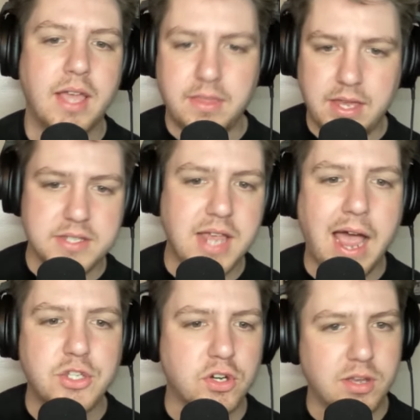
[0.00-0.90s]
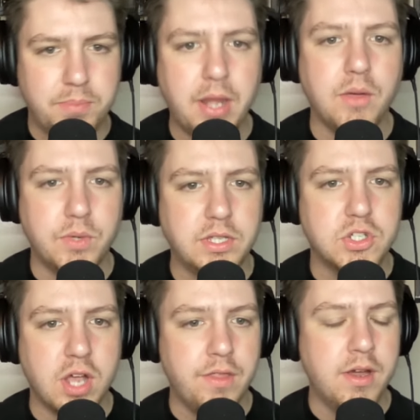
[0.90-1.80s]
And these guys are competing with
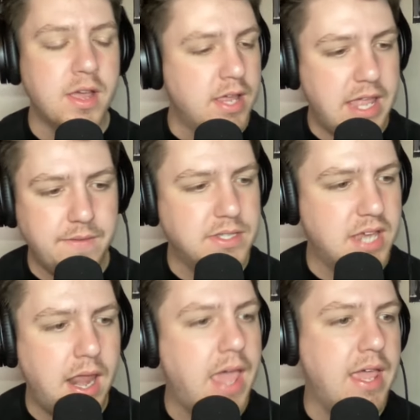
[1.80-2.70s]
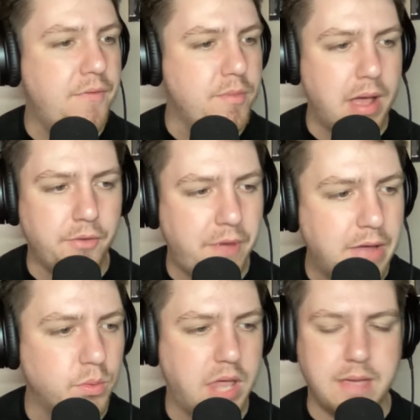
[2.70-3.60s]
each other. Even today, Ifeatu
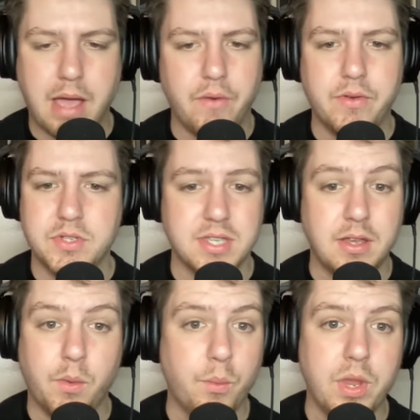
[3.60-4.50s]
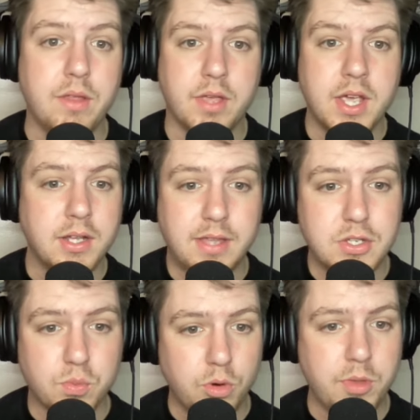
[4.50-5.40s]
Melifonwu came out and was like, we
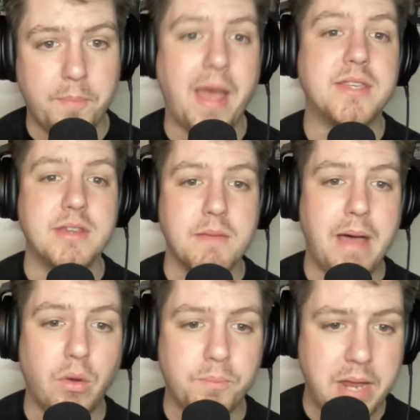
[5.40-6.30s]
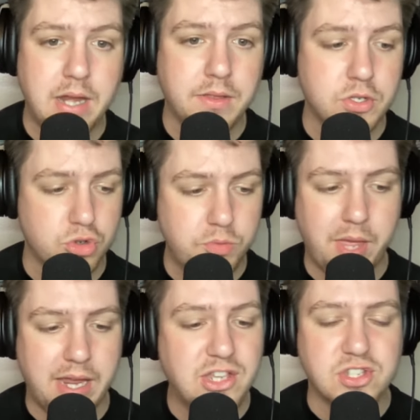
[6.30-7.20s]
this room, the best thing about being in this room,
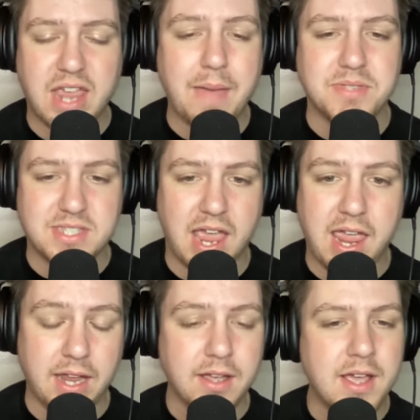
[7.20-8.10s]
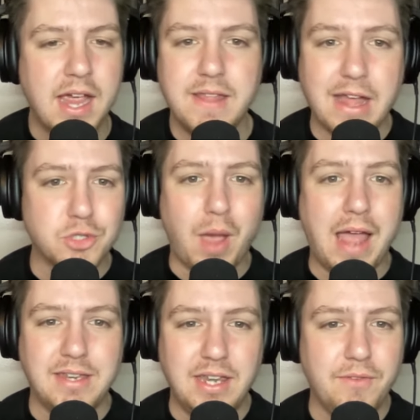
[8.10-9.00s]
like he just kept saying, and that's why
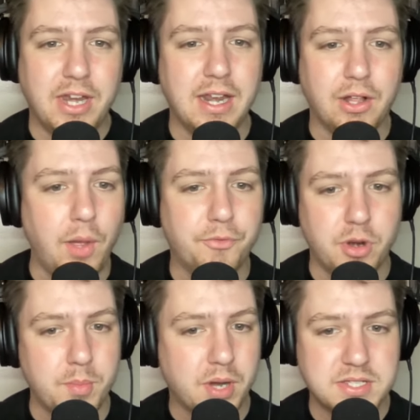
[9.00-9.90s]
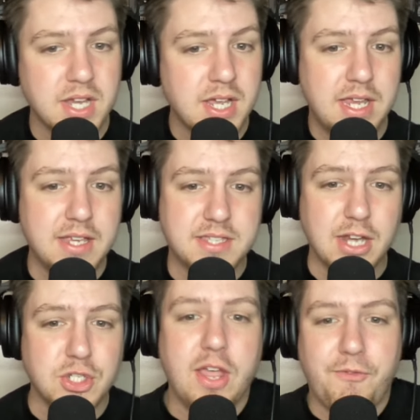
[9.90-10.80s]
I didn't even get a clip for him because he
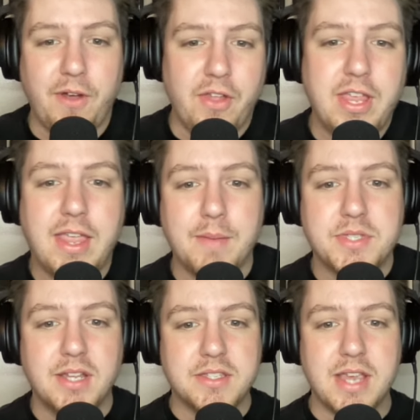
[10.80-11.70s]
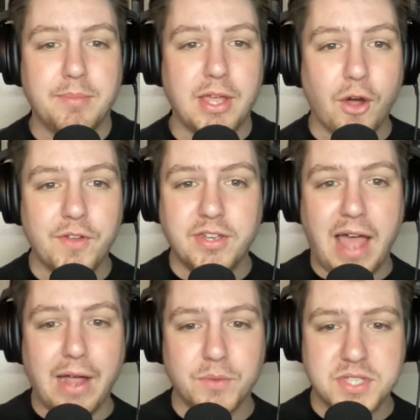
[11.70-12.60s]
essentially it felt like he kept saying the same thing over. The
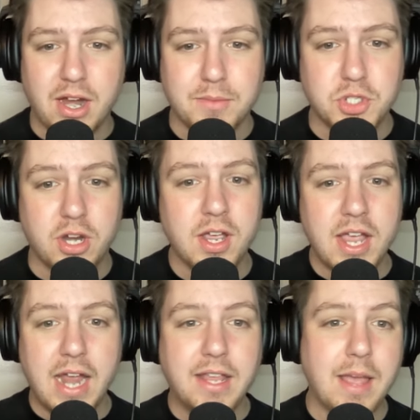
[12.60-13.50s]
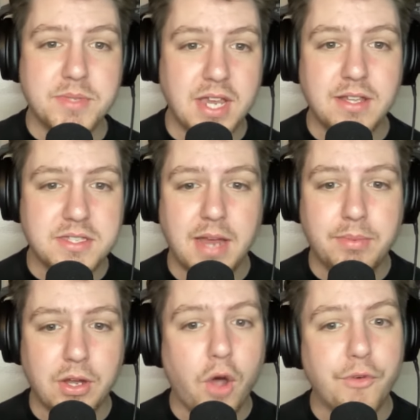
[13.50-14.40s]
doc was there, I'm sure, and he kept saying the same
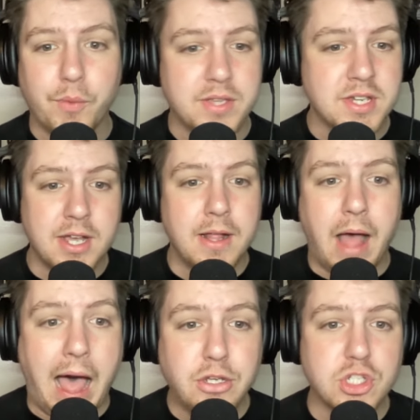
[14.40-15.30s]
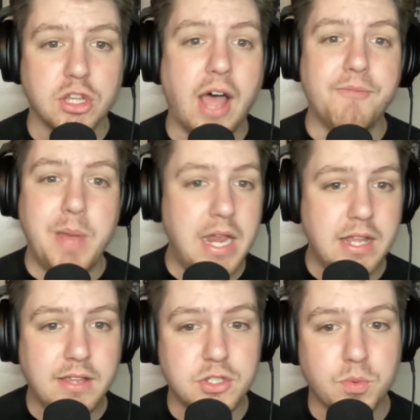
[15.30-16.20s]
thing over ah. was I just love being
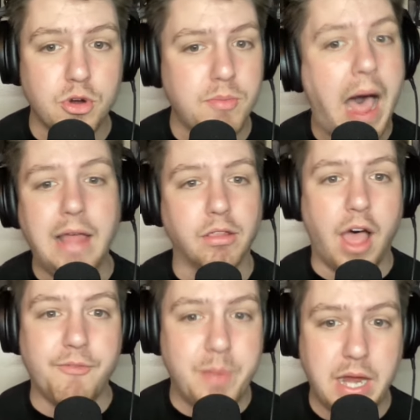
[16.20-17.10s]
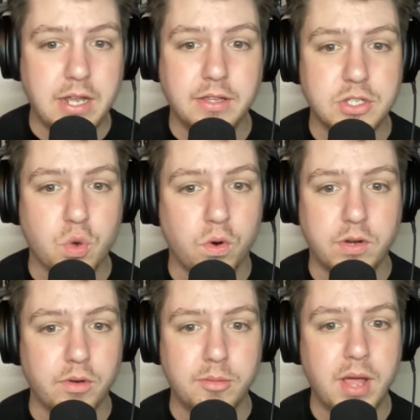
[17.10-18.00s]
in this room. I love being in this
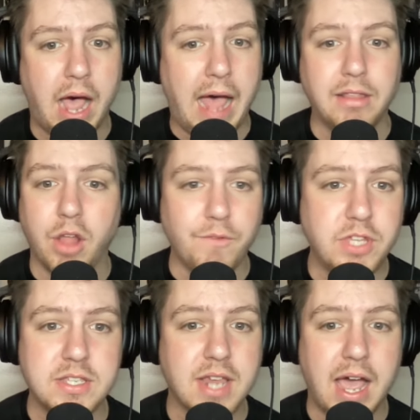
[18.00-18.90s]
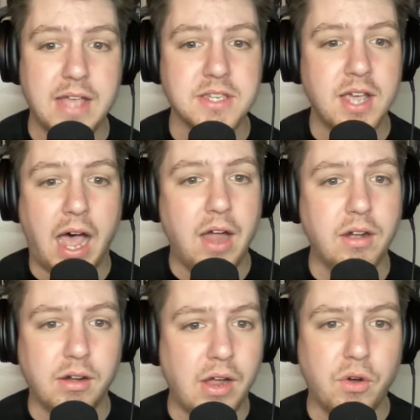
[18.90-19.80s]
corner room. I love these guys. I
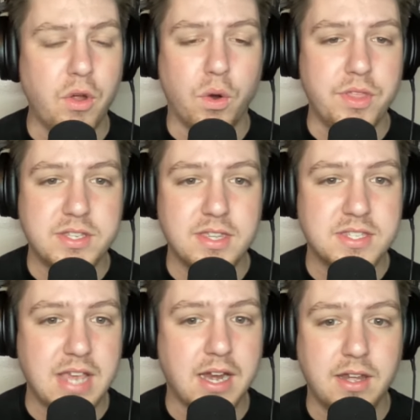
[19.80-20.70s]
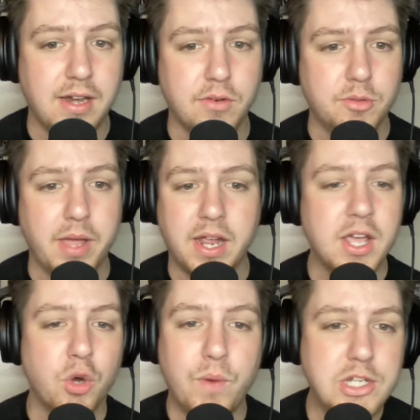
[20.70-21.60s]
or, or this this secondary room. Like
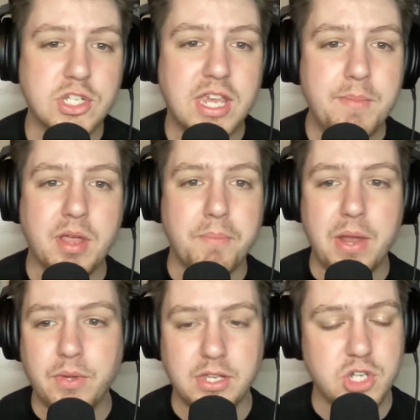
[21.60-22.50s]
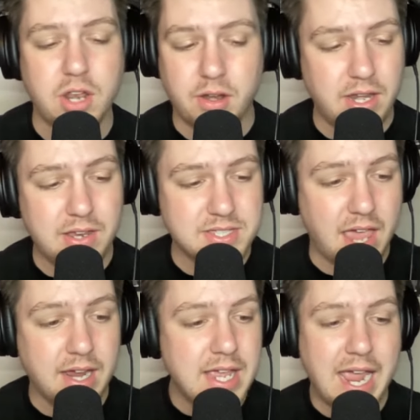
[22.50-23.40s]
we just keep competing with each other. And he's
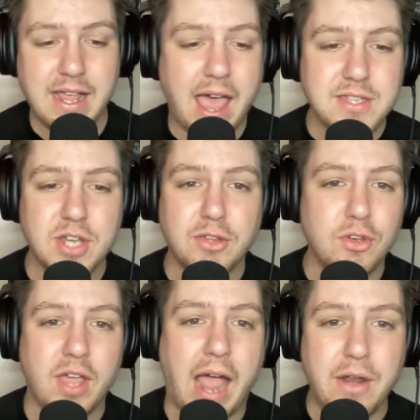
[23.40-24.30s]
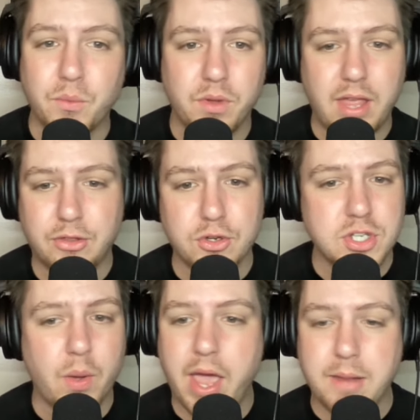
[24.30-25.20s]
like, it has nothing. Like I don't like. There's
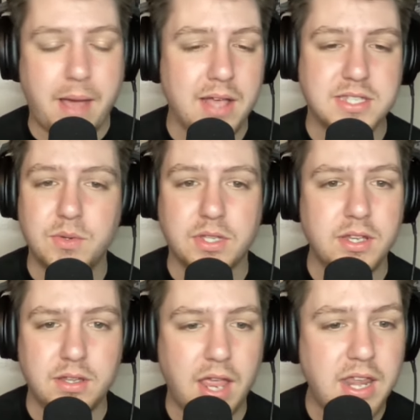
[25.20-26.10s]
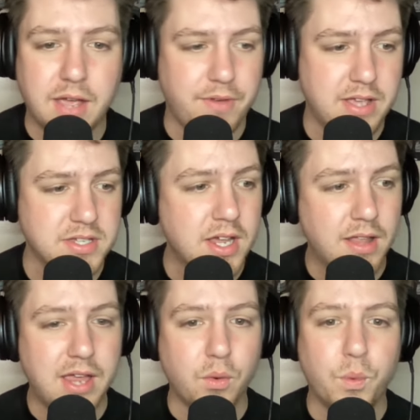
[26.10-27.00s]
no animosity with any of us.
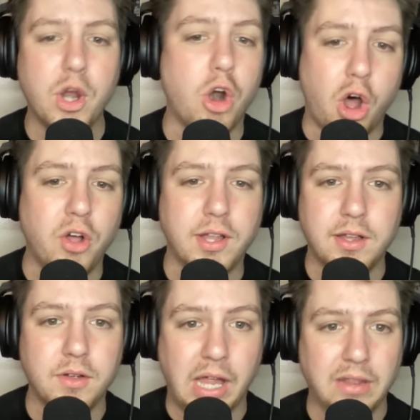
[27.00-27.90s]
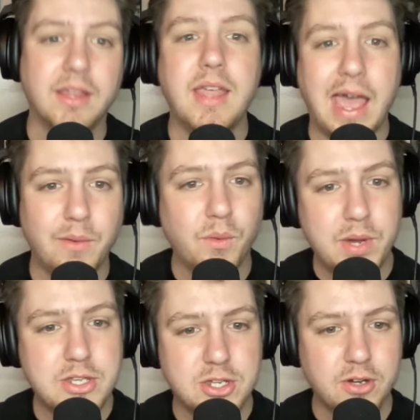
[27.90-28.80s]
Like we are all elite at what
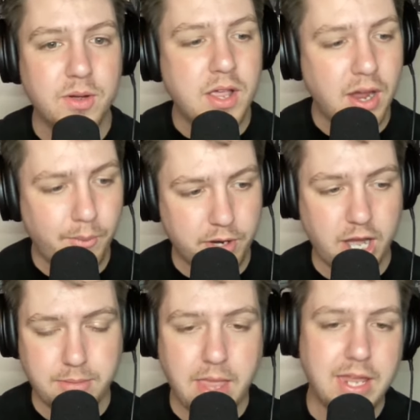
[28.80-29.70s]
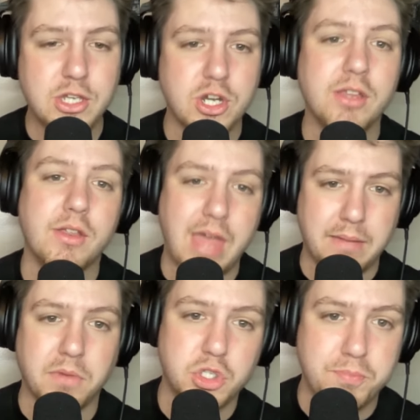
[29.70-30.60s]
we do, and we're gonna make each other
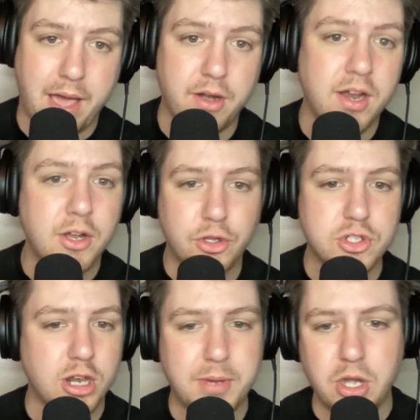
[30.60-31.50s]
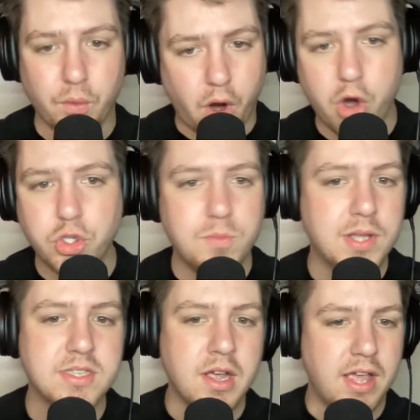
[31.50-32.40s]
that much better. There's gonna be no
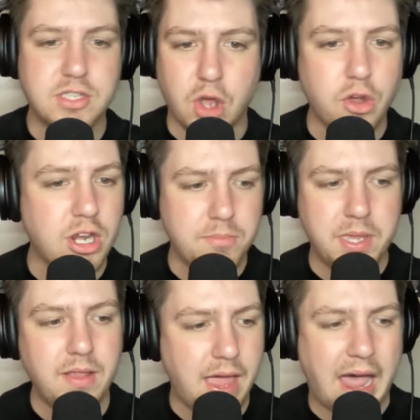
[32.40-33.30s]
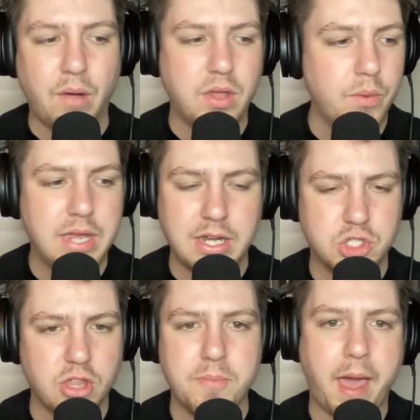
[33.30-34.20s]
arguments. It's all gonna be like, how can we get
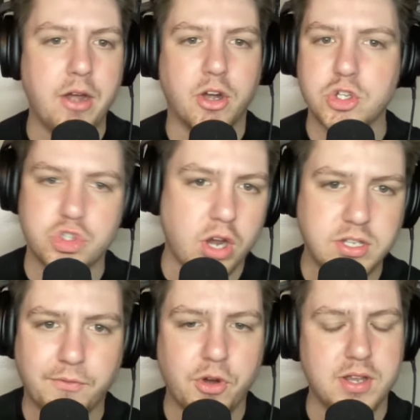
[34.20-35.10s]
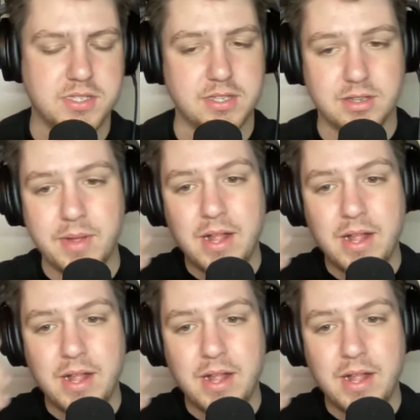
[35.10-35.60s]
each other better? Constructive criticism.